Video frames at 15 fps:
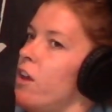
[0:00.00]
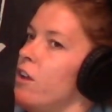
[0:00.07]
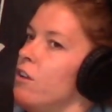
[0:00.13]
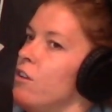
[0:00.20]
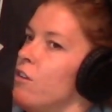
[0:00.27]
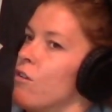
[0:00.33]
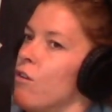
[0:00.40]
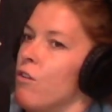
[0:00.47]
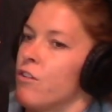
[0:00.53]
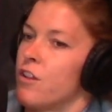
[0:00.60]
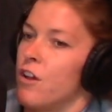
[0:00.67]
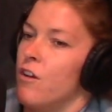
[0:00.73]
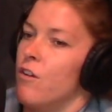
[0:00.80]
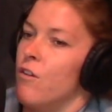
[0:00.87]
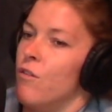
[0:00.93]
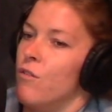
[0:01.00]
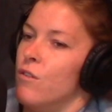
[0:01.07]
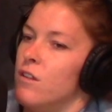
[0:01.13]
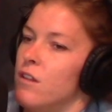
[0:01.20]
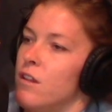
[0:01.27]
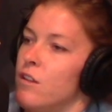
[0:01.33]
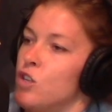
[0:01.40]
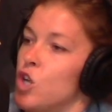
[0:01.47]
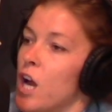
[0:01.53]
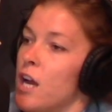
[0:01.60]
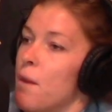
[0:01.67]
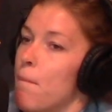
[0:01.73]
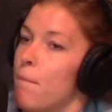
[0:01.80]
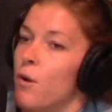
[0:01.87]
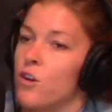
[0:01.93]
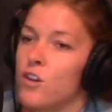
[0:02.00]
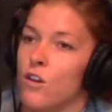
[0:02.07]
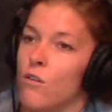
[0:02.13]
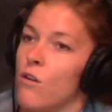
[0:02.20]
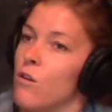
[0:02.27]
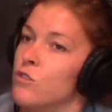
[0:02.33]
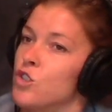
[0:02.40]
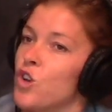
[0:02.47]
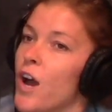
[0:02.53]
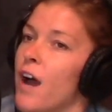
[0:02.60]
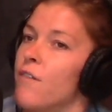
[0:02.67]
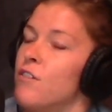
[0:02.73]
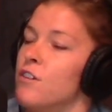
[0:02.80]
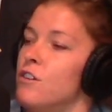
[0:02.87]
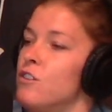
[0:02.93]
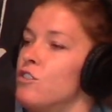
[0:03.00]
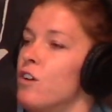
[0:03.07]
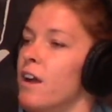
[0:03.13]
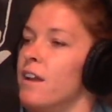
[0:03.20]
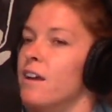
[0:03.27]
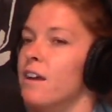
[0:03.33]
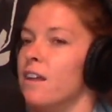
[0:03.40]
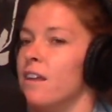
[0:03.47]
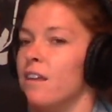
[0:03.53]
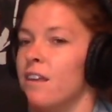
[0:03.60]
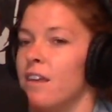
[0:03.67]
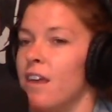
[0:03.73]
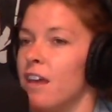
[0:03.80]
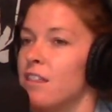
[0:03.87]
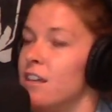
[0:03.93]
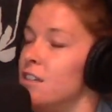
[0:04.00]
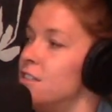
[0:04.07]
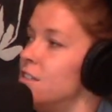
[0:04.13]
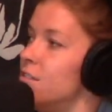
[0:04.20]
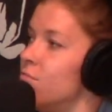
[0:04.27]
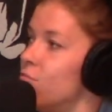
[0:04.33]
then you're also trying to book your own travel. You're trying to get things